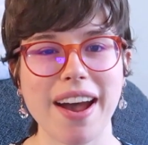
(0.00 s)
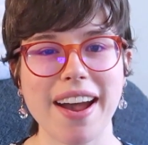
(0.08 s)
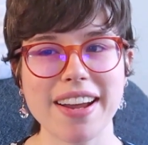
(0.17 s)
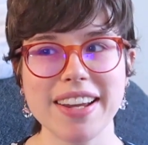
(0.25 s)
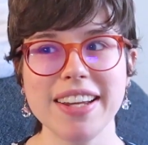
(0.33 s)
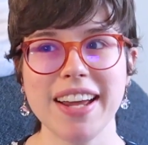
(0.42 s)

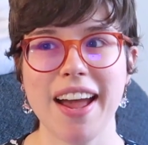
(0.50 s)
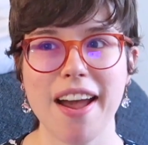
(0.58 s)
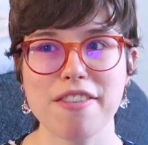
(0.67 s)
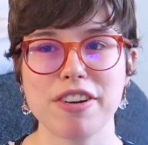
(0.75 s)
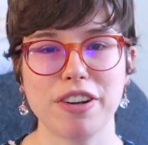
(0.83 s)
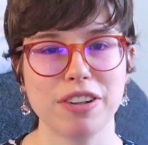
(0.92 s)
I
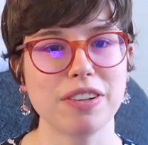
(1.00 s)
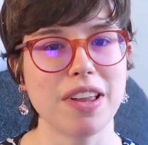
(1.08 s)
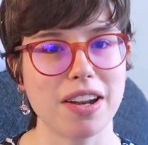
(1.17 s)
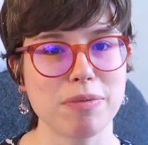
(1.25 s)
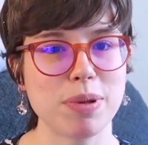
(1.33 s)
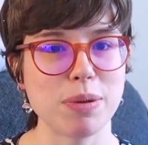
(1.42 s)
have heard a
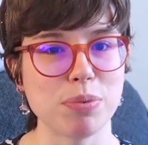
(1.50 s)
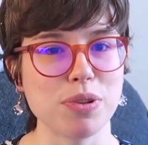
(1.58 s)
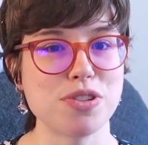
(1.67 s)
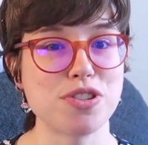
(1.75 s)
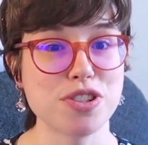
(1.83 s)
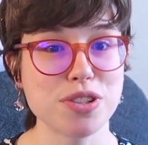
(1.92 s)
lot of
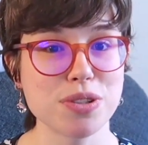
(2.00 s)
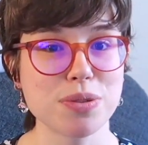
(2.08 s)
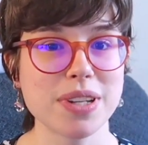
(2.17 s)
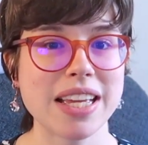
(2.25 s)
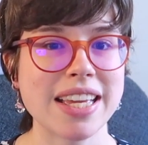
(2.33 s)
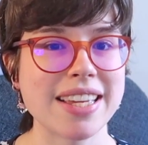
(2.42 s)
people
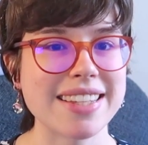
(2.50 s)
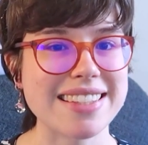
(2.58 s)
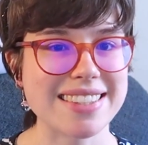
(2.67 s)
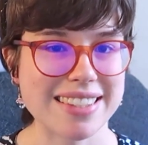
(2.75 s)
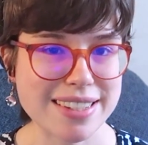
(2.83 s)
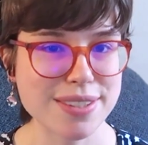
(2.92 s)
do
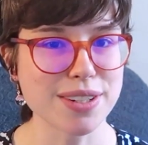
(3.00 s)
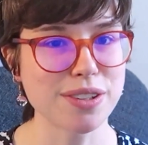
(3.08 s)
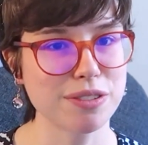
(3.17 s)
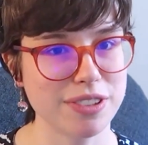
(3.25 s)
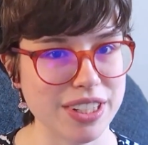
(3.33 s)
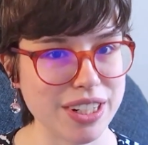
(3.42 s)

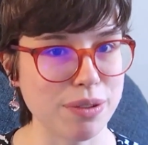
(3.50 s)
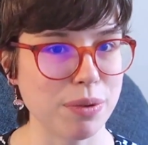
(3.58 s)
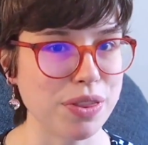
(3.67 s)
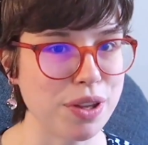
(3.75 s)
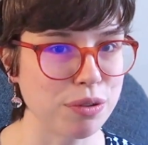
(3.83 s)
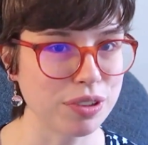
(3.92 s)
seasonal reading,
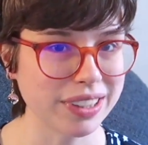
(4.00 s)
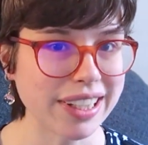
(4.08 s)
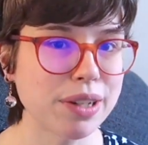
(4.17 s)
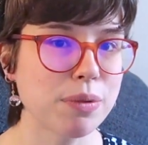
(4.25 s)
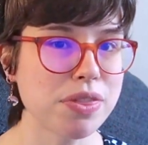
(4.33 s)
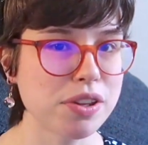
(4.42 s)
where they
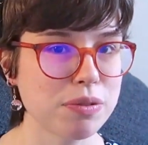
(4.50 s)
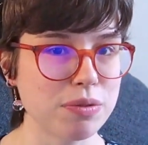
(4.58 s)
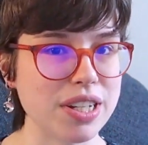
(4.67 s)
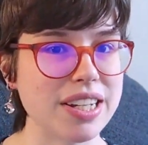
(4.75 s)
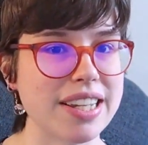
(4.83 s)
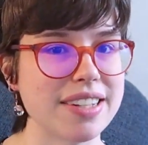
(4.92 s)
relate what they're
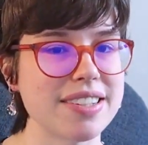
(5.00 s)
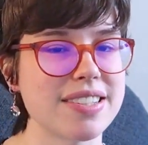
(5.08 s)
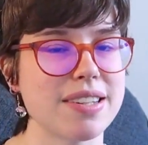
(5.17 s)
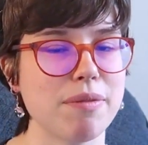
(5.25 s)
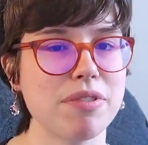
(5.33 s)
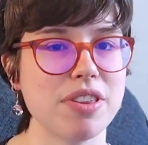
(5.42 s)
reading to
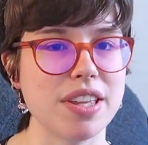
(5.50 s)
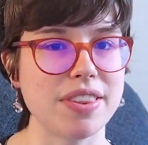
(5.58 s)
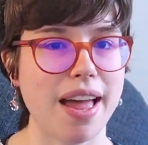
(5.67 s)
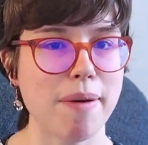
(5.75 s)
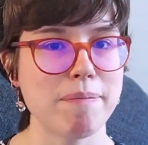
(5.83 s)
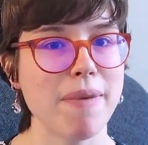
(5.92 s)
something
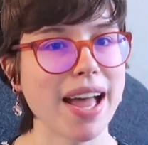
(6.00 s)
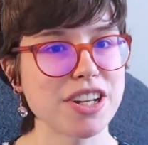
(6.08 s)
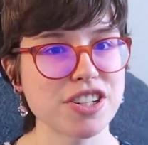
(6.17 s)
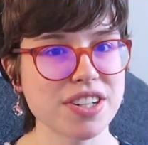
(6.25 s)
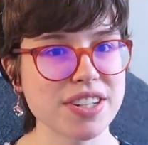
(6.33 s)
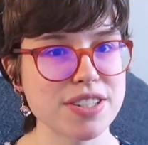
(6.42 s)
that
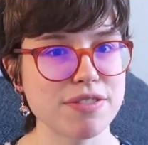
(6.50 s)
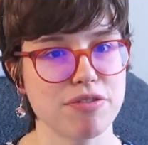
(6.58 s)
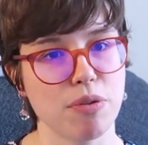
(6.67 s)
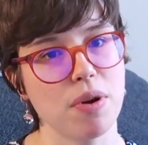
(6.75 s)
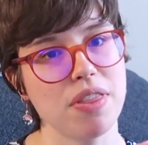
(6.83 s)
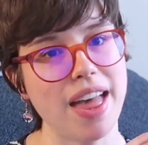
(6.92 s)
matches
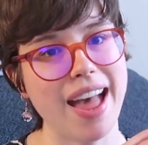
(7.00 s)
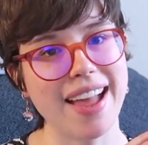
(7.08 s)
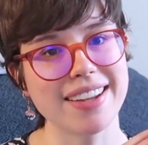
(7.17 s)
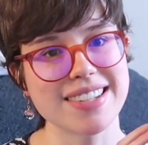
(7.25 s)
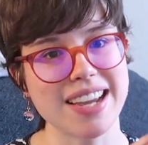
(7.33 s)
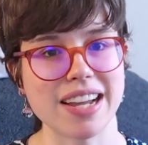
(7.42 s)
for
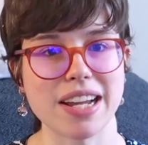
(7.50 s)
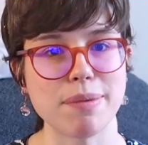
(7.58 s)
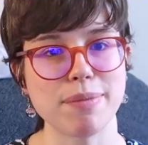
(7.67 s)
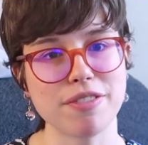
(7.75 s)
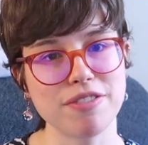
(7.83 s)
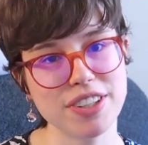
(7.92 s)
that
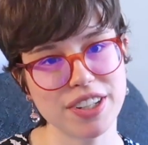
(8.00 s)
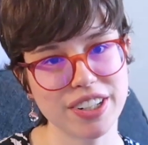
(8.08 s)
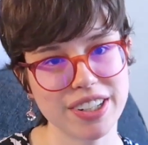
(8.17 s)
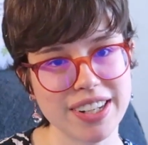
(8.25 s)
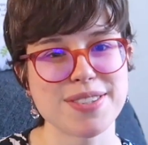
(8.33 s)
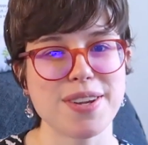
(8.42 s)
time of
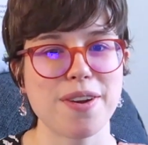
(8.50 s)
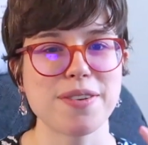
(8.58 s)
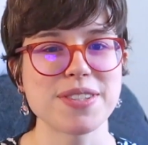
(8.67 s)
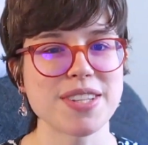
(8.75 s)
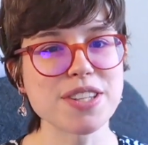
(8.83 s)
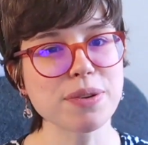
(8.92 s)
year.
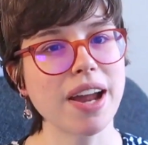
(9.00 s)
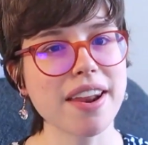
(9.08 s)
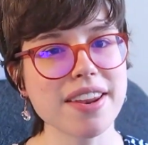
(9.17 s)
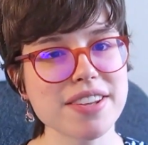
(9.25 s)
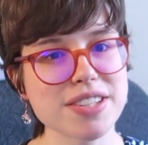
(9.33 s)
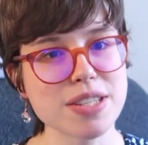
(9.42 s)
So since we're
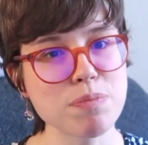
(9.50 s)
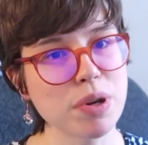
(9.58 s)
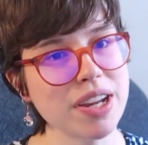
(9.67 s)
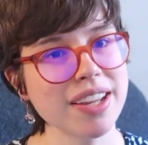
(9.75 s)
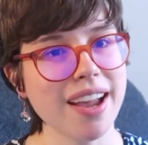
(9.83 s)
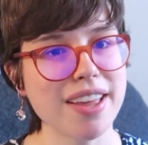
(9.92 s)
heading into
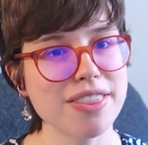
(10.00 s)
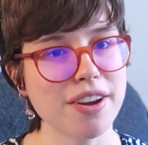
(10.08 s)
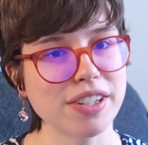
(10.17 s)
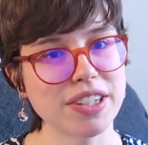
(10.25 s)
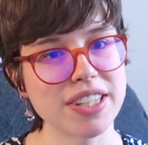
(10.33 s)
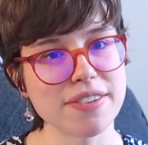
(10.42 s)
spring, I
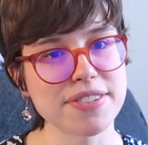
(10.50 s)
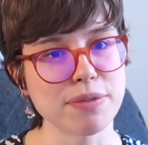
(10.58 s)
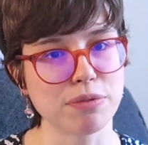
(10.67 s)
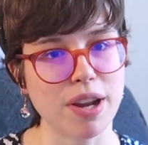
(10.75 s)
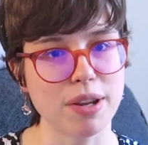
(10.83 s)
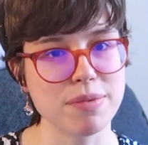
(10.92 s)
thought I'd give
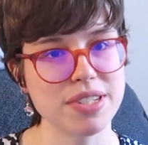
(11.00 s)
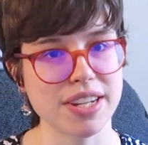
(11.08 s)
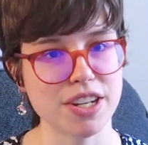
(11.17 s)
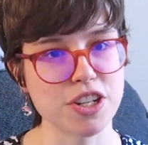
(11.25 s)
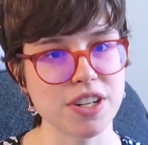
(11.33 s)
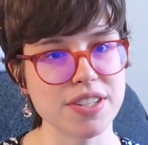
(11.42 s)
some
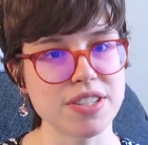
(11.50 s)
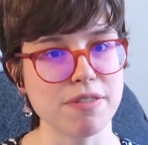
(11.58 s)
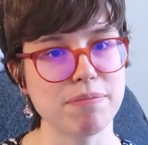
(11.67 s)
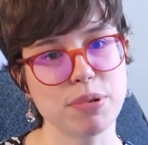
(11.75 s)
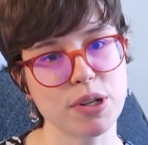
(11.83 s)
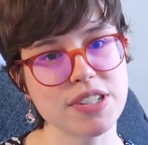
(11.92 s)
recommendations
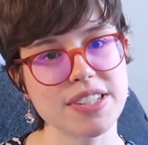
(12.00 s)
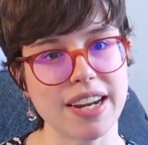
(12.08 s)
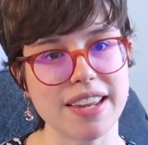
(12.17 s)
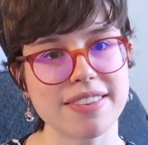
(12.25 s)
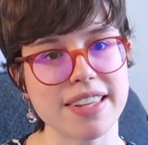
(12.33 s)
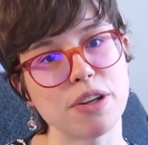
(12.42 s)
of books that
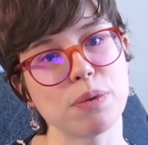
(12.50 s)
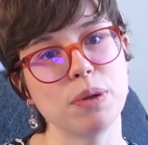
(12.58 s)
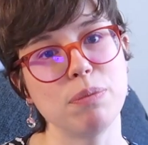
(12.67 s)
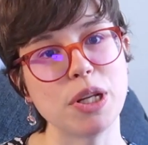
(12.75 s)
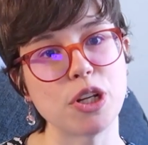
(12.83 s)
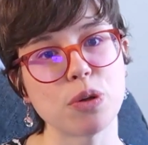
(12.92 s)
I think
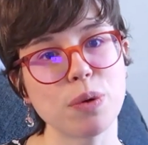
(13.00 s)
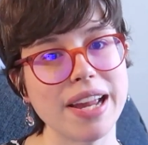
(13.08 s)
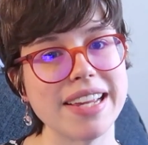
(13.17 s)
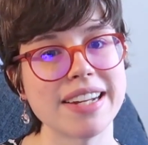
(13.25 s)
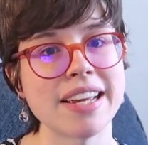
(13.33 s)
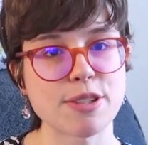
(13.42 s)
would be
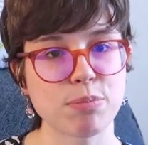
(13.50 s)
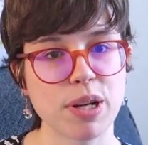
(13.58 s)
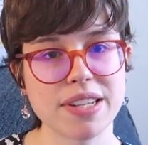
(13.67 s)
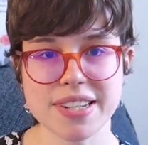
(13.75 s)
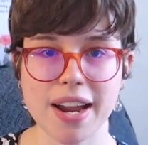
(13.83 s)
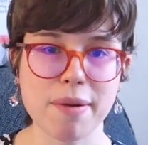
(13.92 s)
great
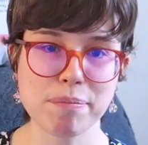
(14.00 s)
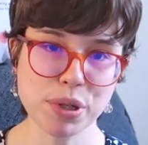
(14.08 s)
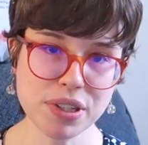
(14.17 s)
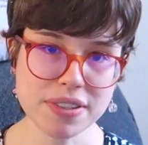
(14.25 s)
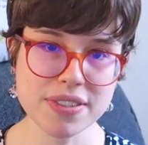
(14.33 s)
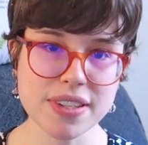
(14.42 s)
springtime
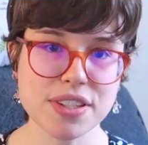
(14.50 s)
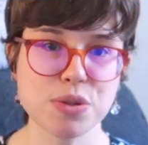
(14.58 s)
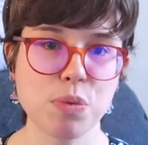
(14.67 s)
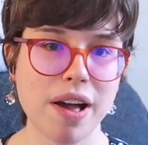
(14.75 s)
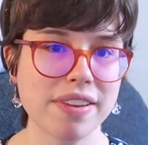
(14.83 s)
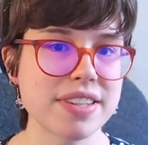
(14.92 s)
books, as
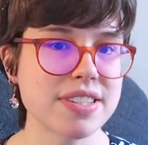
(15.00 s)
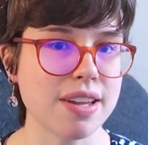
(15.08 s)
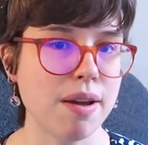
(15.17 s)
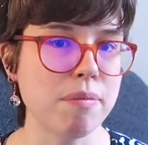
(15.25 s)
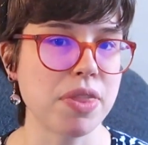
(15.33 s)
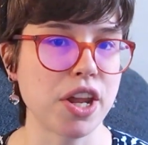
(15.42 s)
well as
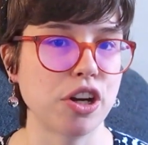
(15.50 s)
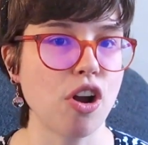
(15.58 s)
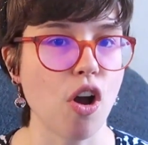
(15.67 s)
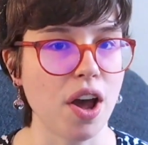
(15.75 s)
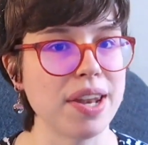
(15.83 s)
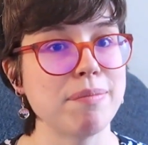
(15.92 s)
some that are
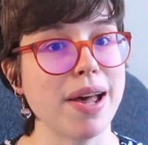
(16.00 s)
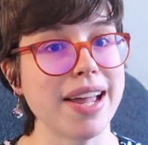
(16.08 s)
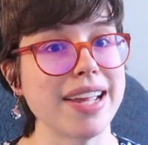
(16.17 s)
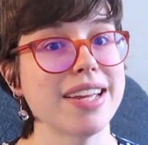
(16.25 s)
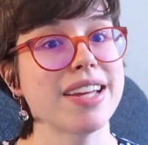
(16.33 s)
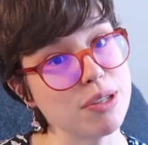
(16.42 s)
on
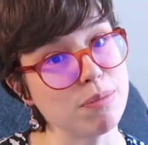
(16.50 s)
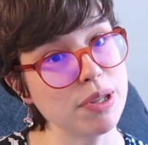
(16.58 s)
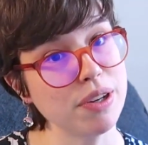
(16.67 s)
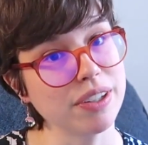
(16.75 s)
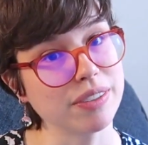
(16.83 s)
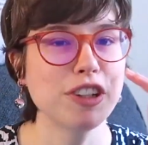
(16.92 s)
my
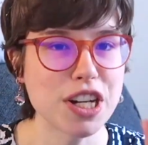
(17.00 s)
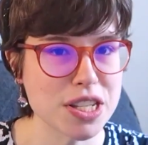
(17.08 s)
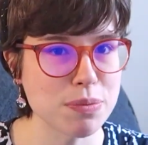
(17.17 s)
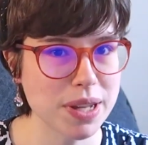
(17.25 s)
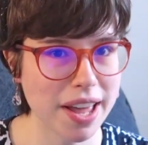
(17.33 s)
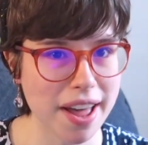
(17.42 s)
TBR.
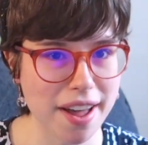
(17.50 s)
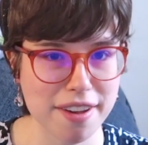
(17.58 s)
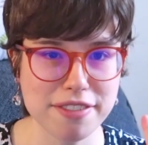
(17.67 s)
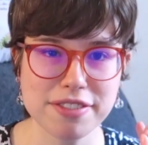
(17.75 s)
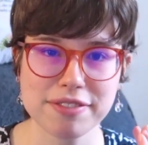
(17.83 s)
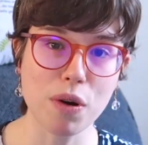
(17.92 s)
First, we
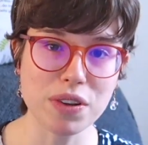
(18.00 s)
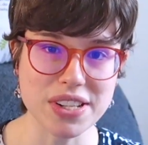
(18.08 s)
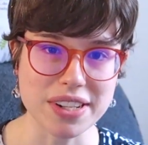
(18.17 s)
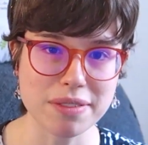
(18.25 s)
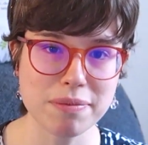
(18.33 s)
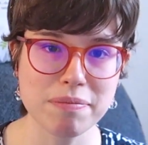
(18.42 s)
have
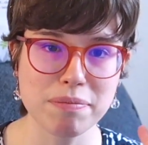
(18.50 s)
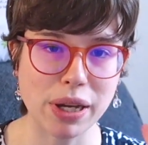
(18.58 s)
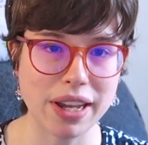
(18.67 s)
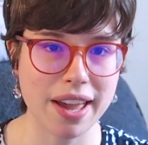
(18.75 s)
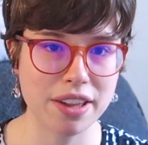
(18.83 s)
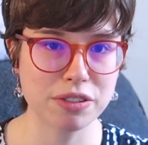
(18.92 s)
Walden
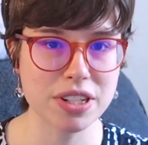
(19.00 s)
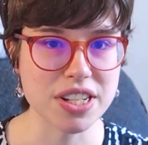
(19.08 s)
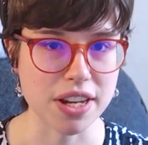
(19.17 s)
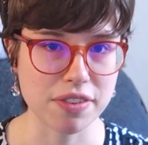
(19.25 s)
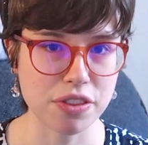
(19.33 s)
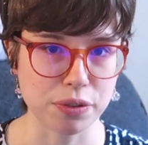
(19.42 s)
by Henry
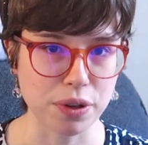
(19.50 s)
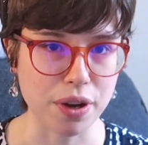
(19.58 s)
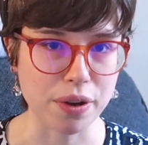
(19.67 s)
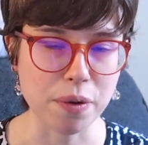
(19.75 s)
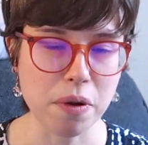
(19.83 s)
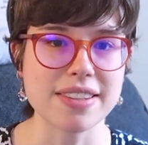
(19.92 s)
David Thoreau.